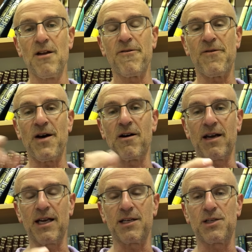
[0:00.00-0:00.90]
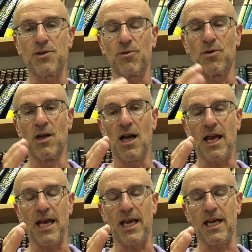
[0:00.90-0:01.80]
fell into
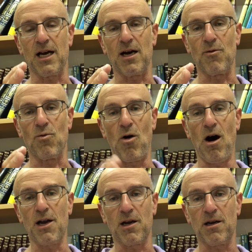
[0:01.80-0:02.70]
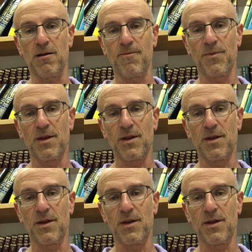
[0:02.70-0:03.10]
a water,